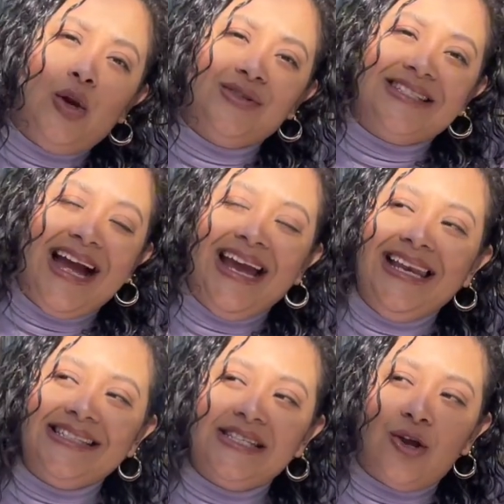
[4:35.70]
Los
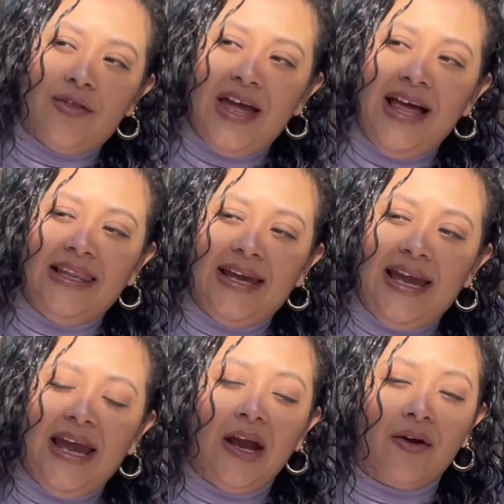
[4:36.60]
Angeles, near the
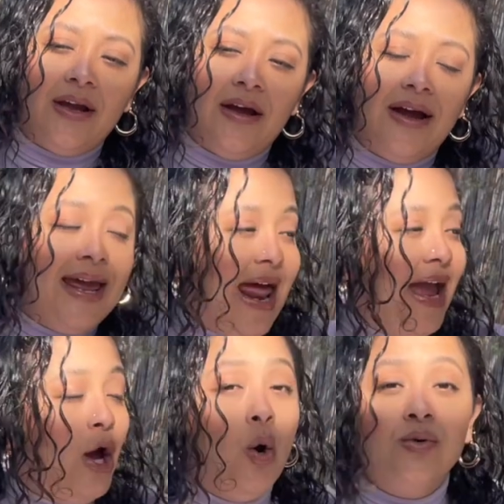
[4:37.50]
LA area, and
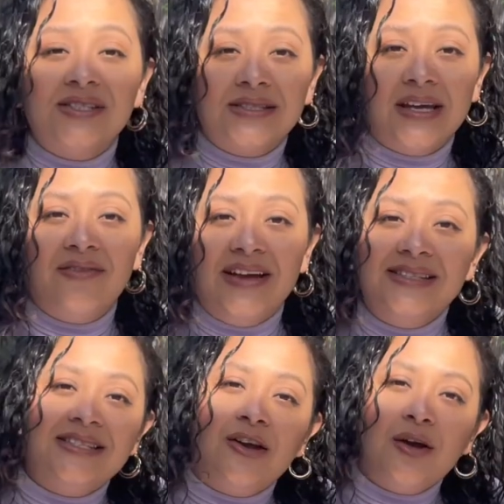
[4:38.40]
I host
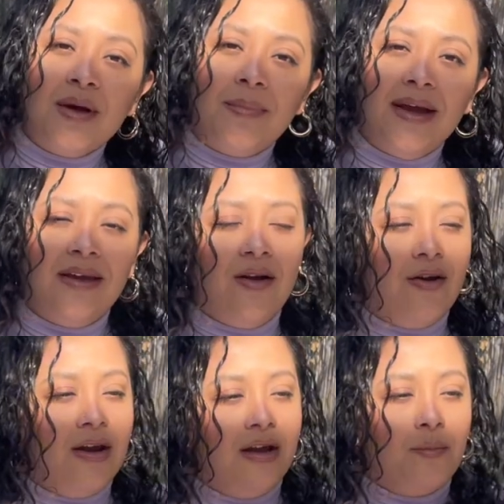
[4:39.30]
events here in my
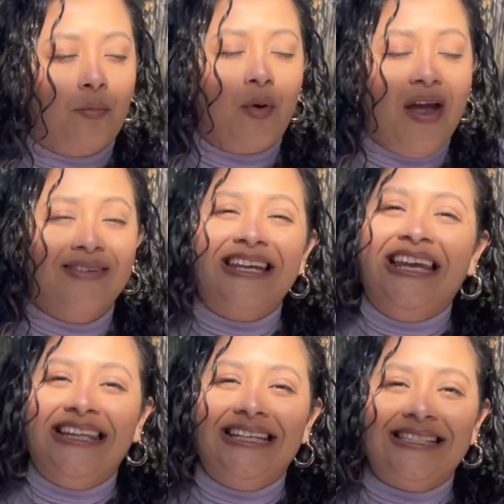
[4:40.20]
backyard, private
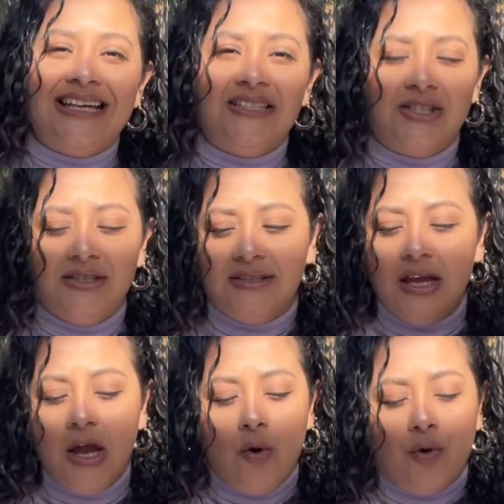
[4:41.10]
healing sessions,
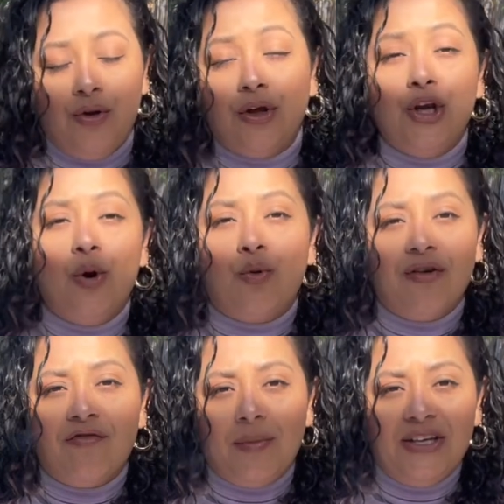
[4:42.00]
where you can know
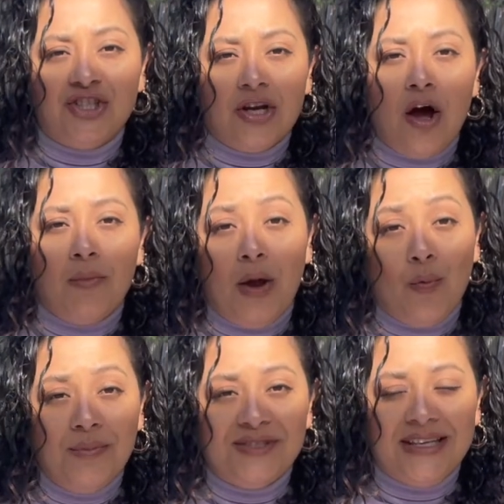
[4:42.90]
more information on
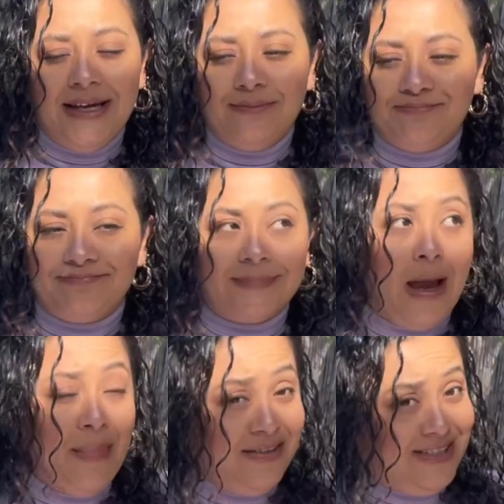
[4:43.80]
my website.
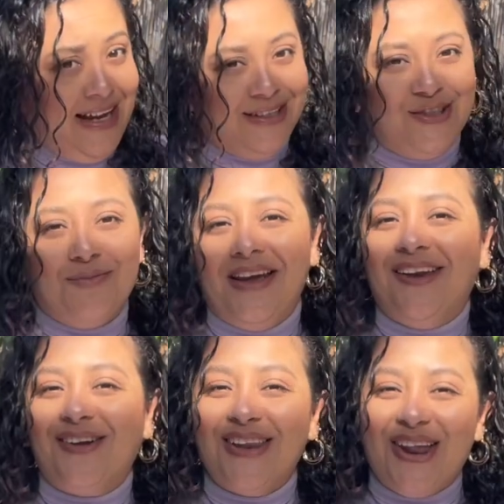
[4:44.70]
I'm outside, so you
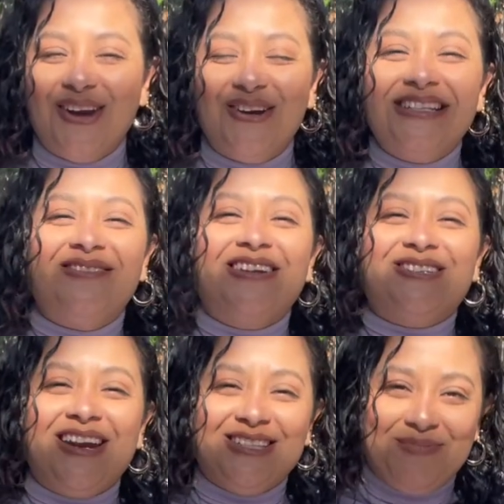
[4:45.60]
might hear a lot of noise. I'm going
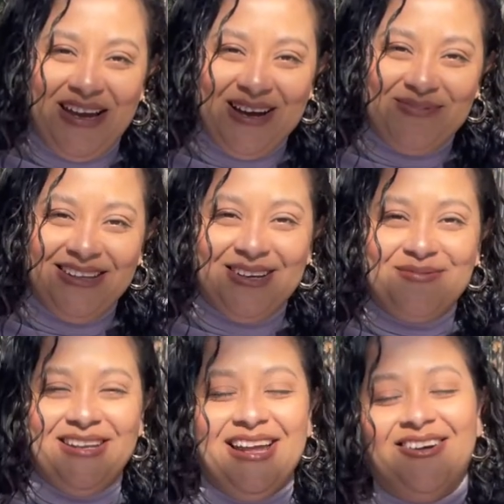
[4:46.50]
to try to speak up a
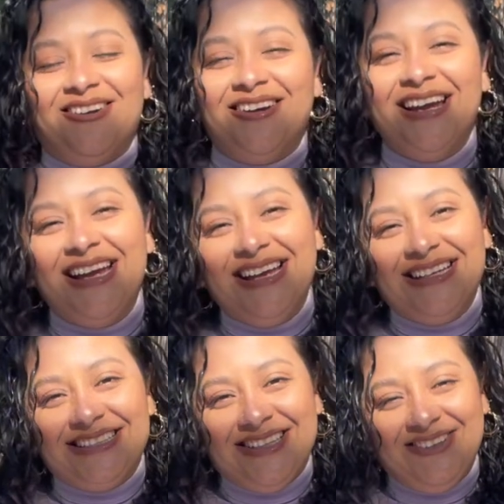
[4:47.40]
little bit louder.
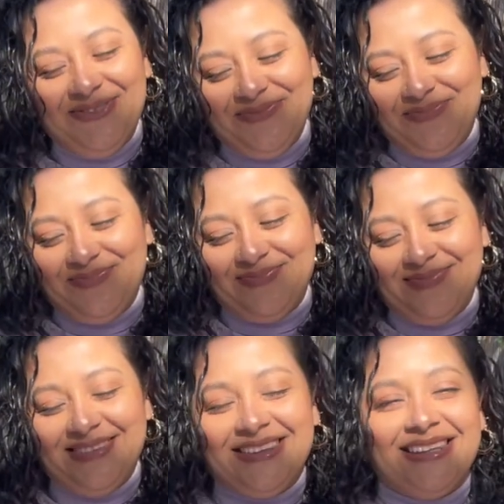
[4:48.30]
So
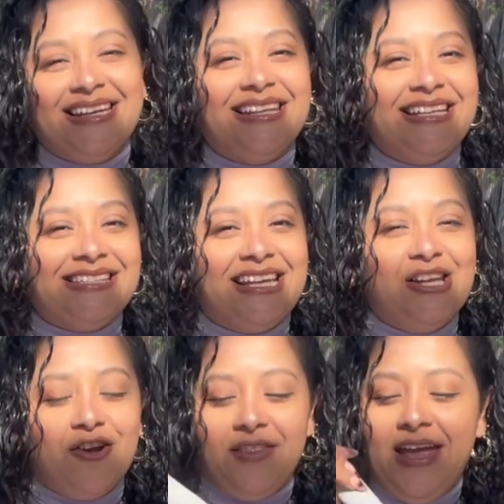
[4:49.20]
let's
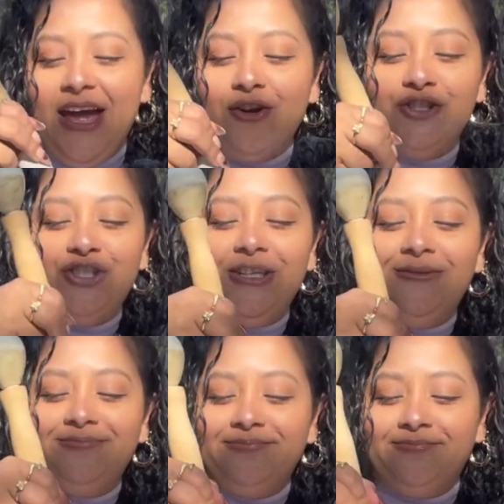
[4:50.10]
clear the energy.